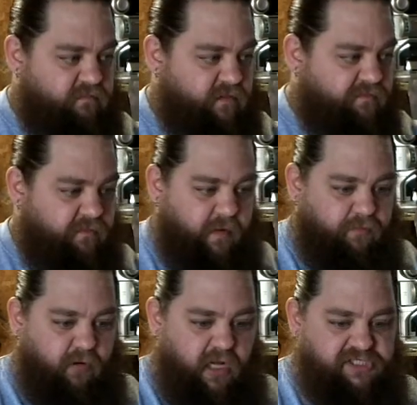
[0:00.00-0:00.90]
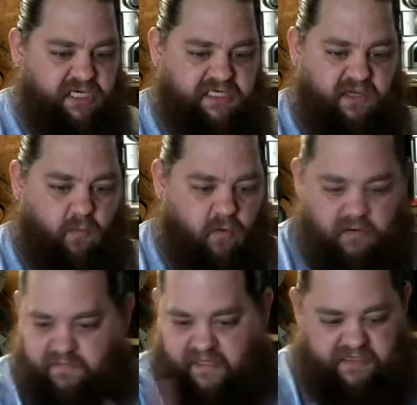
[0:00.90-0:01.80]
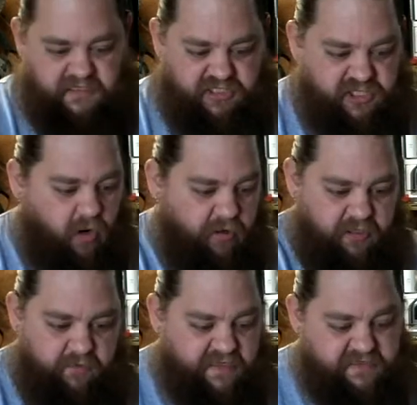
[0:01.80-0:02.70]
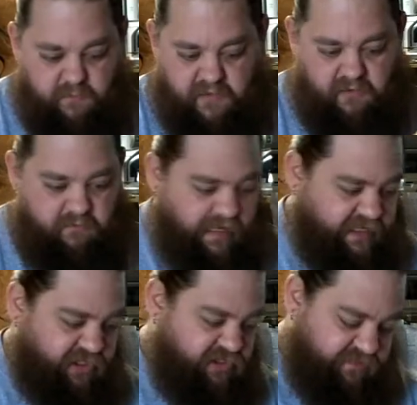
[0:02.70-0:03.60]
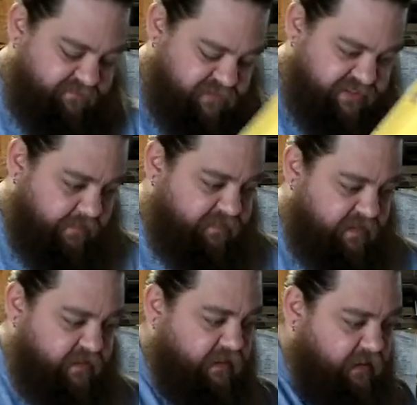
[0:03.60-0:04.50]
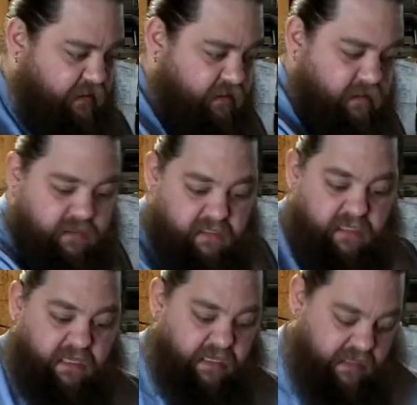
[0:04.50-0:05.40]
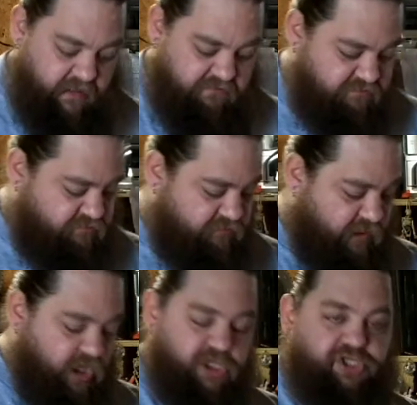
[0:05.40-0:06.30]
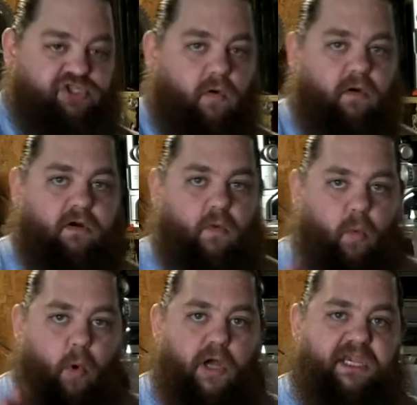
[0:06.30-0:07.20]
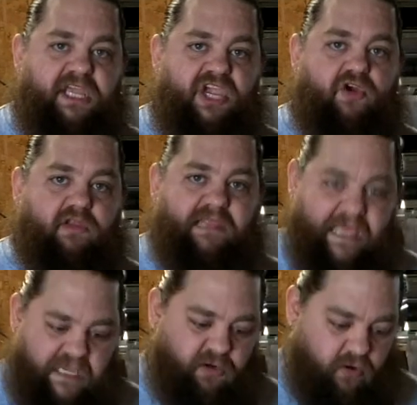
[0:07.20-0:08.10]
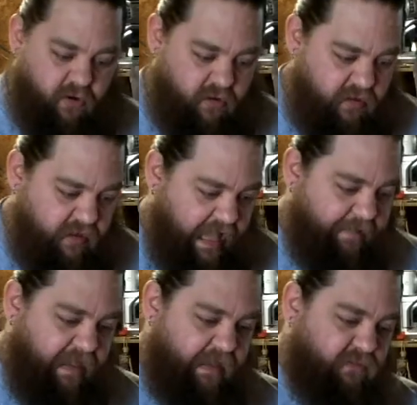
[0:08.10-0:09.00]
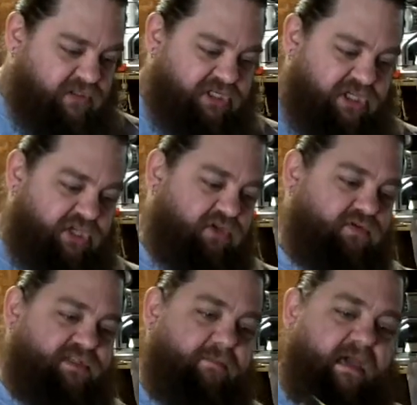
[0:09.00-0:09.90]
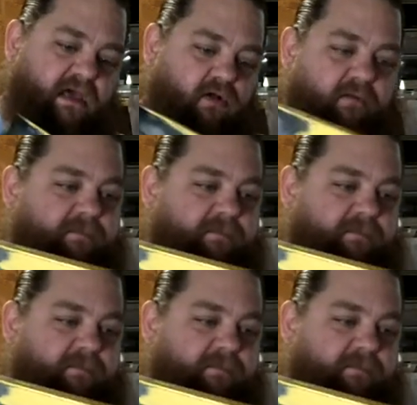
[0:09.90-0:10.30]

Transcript: They're from a project at work. They discarded them. I said, well, I could use them for something. And a short 1 year later, I'm able to use the metal,